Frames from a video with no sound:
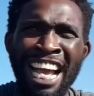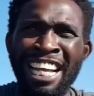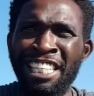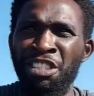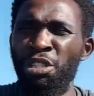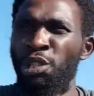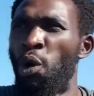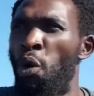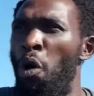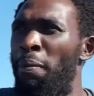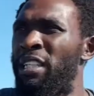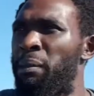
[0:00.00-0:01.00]
outside
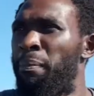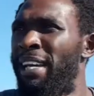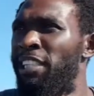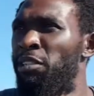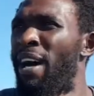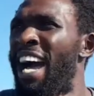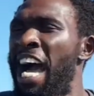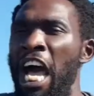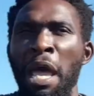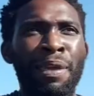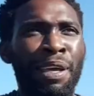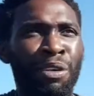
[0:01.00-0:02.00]
in such an open
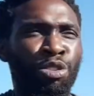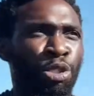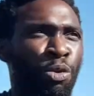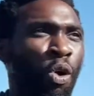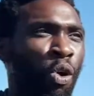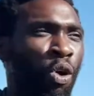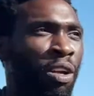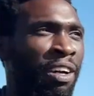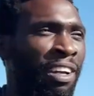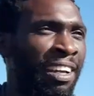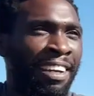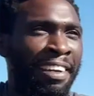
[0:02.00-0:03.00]
space where I'm in
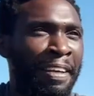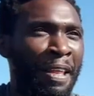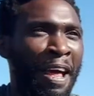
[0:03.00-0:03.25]
control,